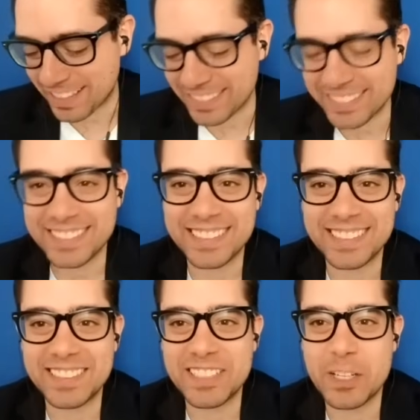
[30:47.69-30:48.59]
And the other thing I
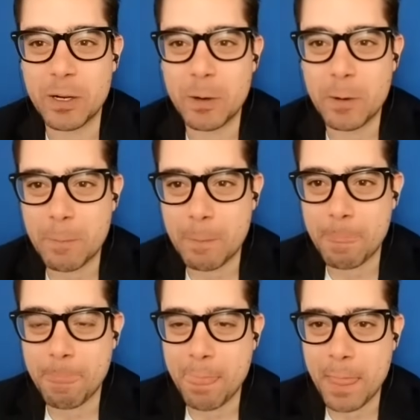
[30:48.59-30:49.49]
will say
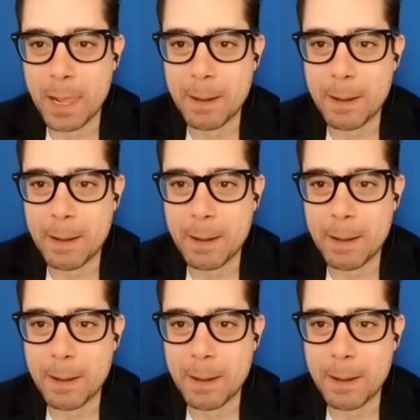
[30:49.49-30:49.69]
um,